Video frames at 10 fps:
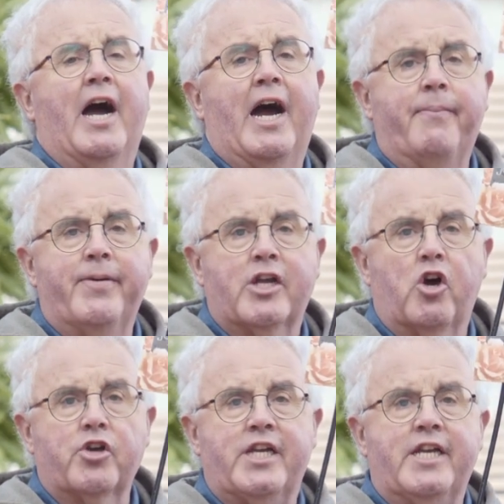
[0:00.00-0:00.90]

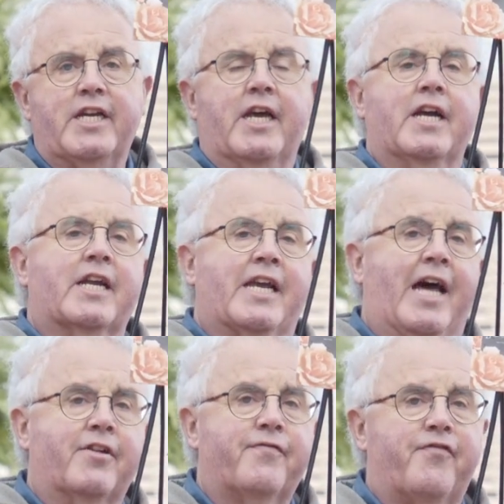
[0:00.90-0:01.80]
apricot-y
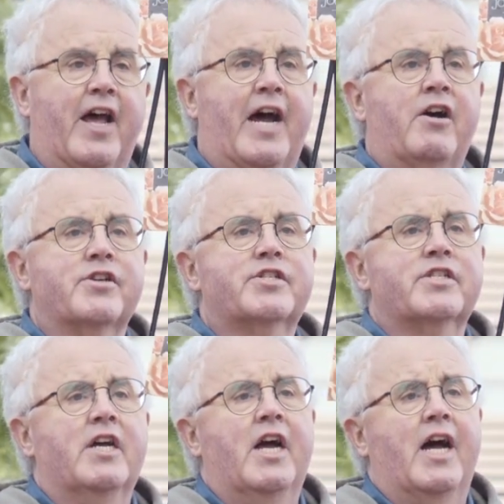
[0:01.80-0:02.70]
coloured flowers
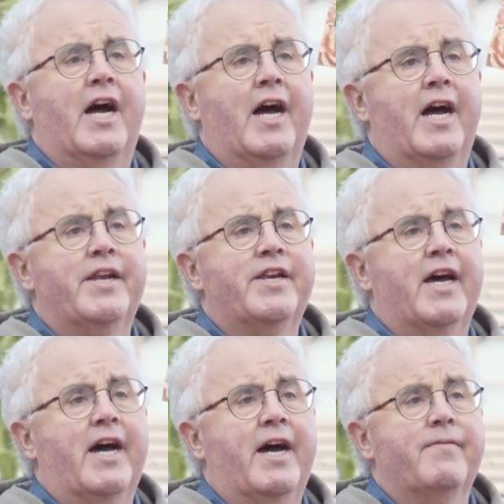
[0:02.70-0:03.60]
and
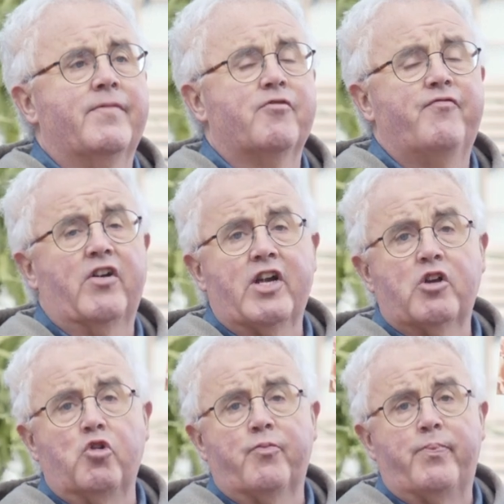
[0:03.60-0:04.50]
very
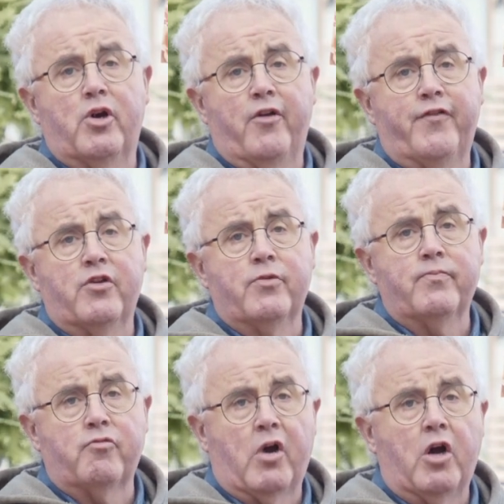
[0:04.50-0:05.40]
good
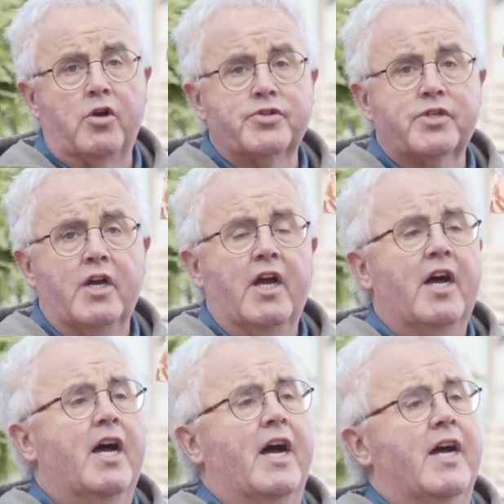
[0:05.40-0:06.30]
perfume rose.
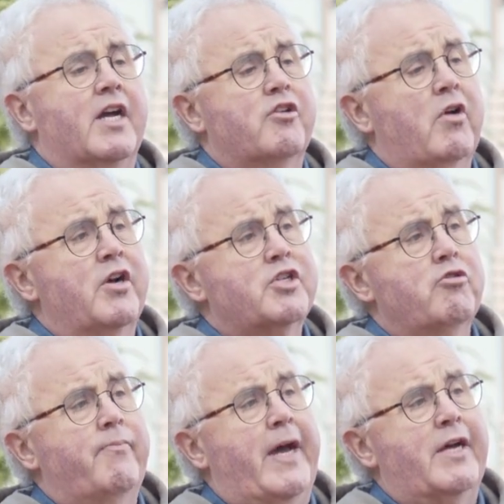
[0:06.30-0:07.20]
Grows to
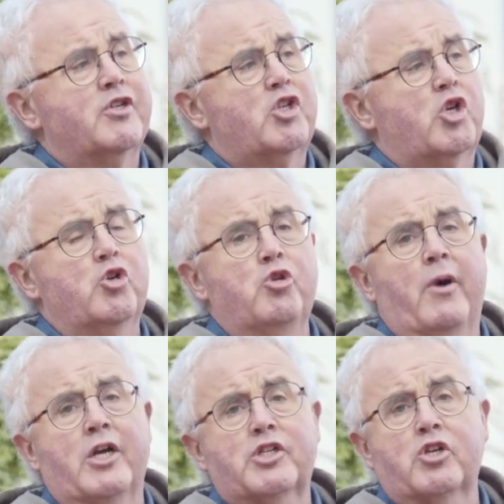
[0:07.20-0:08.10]
about 2
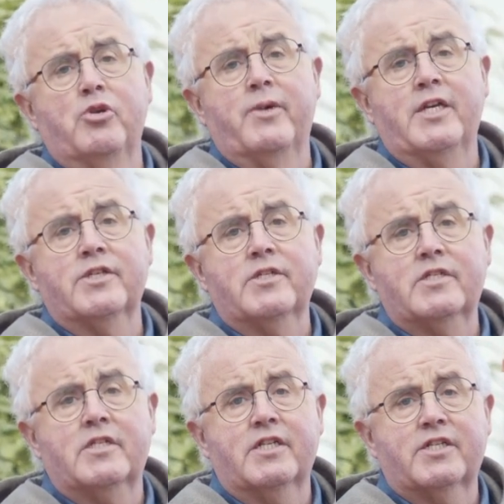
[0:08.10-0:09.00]
by 2
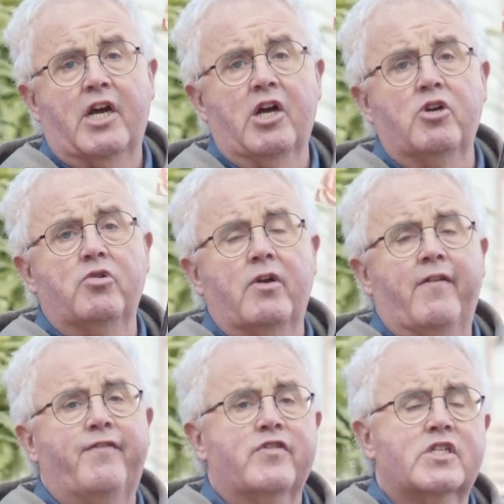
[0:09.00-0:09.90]
metres, so
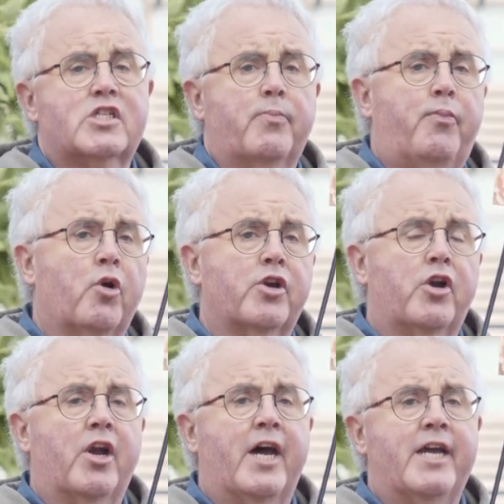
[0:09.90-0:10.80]
if it's supported
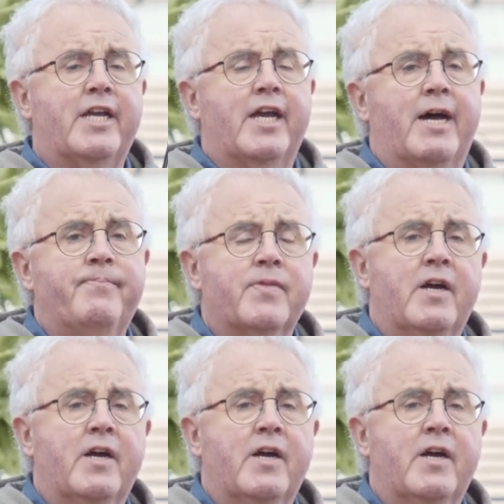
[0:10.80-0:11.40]
on a